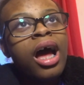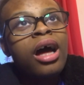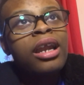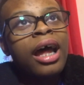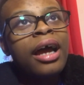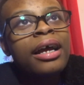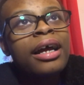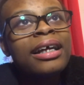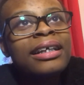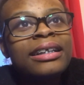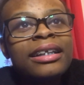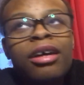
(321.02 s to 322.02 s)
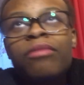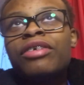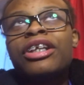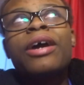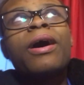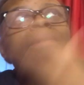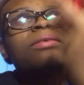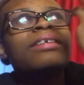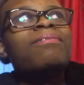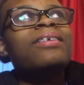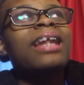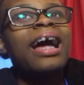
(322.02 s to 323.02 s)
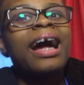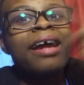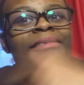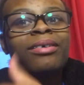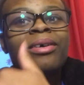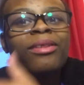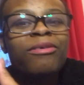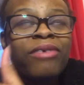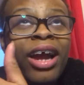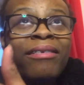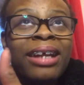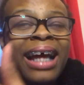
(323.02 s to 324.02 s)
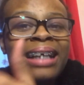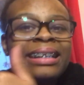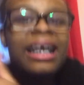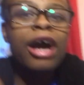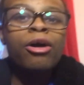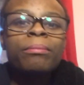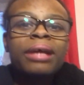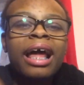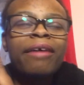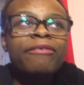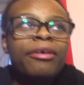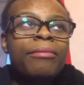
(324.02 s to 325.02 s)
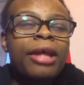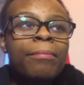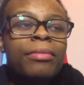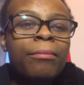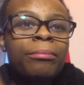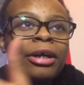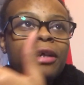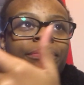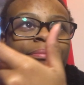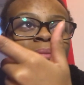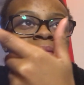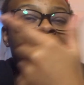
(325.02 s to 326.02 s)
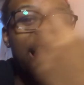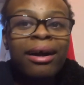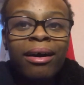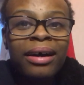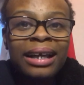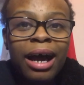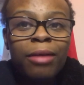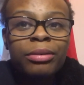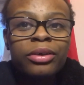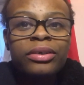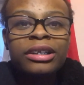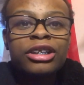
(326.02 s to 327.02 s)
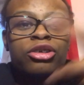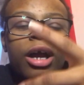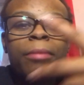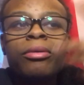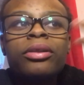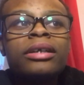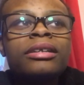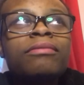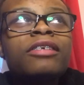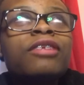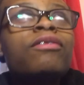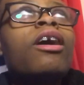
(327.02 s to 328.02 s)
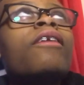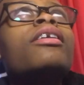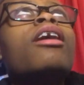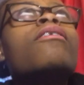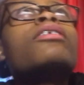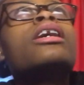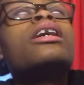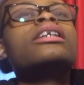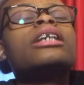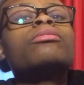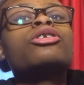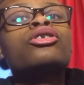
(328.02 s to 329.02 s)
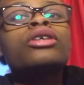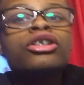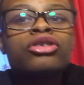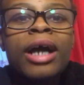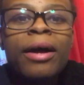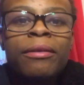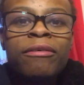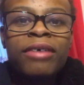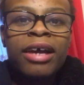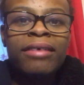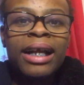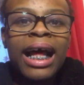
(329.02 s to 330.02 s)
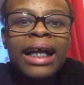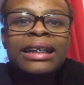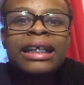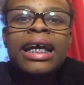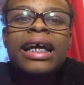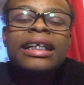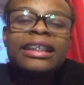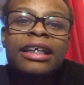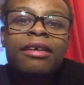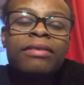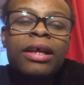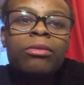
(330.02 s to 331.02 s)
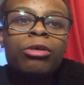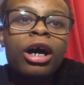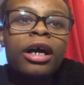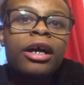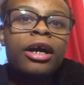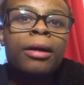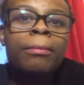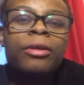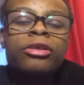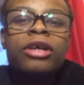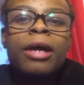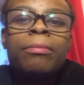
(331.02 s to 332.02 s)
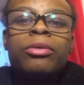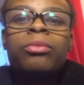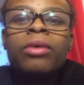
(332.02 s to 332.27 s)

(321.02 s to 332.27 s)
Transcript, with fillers: like a sit down video. I was even like, I even got the fairy lights to help me like film them, but I can't now because the tripod doesn't reach far enough. So I'm just going to try out the fairy lights, see if they work. Um, the tripod